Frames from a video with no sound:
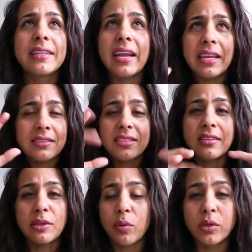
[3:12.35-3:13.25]
that I
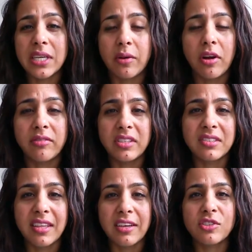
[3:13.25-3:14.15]
instantly wrote down all of
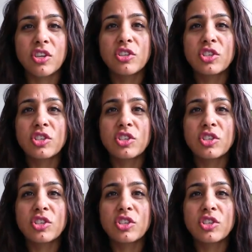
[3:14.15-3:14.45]
these things.